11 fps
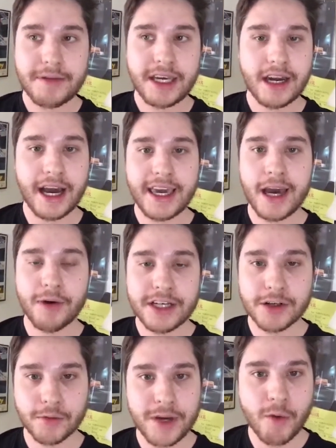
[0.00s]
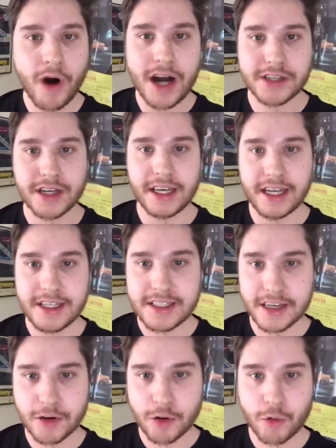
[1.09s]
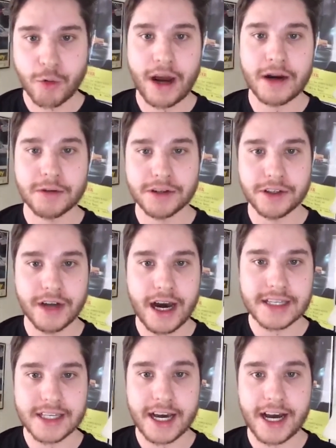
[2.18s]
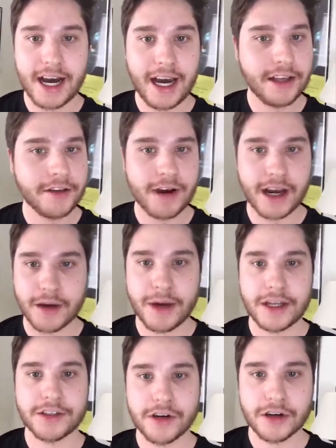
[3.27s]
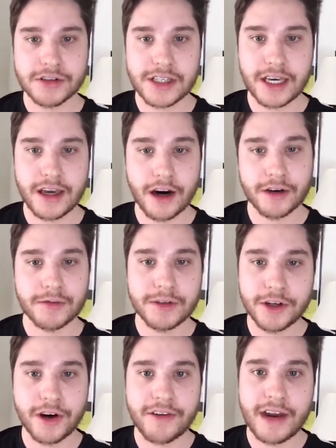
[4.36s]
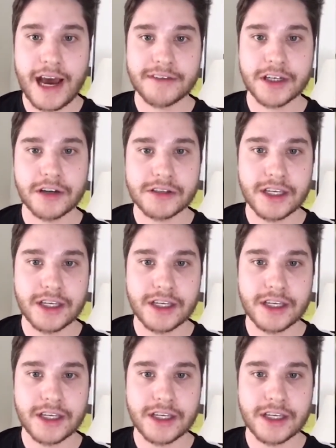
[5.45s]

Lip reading: I mean, I can't wait to rewatch it. It is incredible, you guys. I highly recommend you go see it, or you don't even have